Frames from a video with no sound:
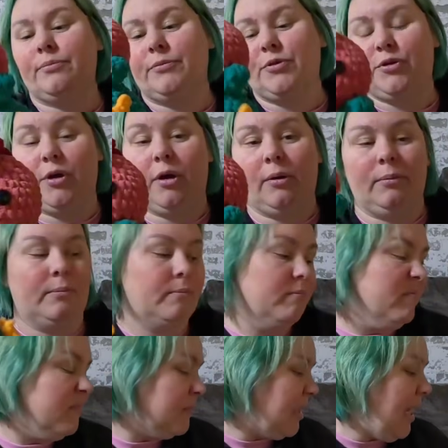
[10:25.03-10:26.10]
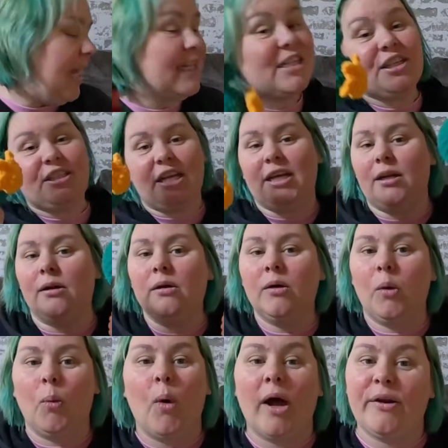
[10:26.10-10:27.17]
So I just did
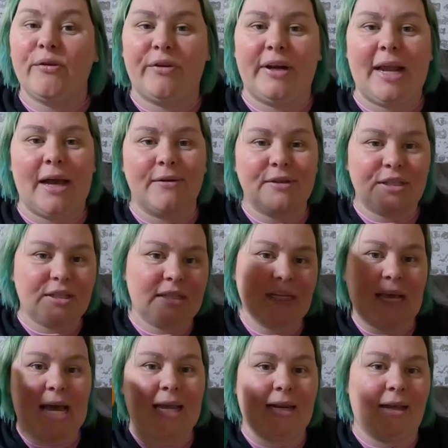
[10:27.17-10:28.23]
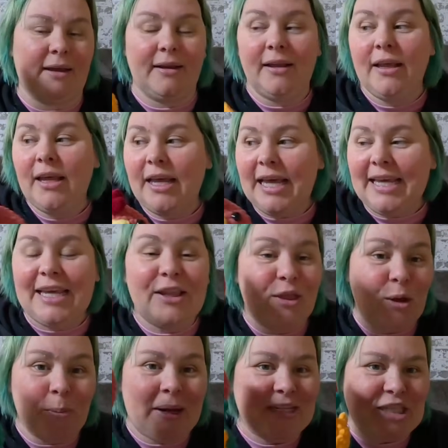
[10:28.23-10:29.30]
one for now, just to kind of get
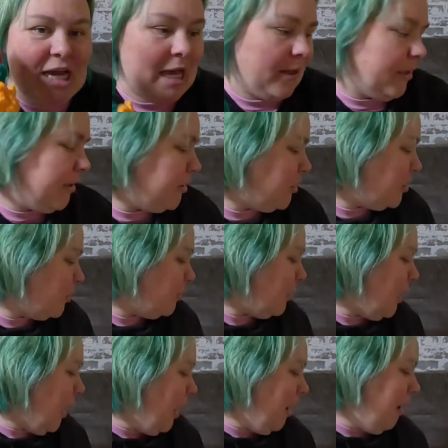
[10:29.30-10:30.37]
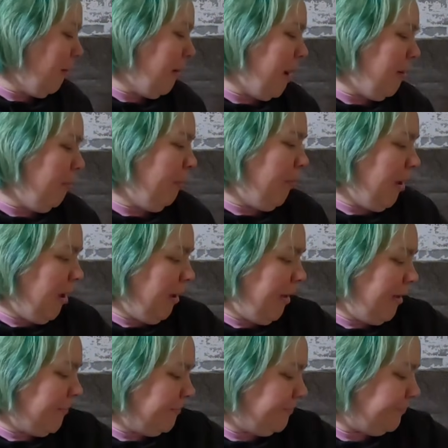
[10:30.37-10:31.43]
through my challenge.
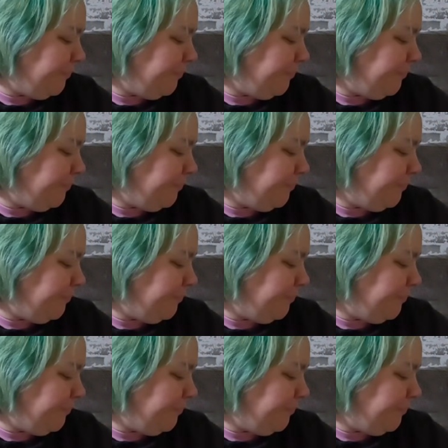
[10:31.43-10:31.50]
But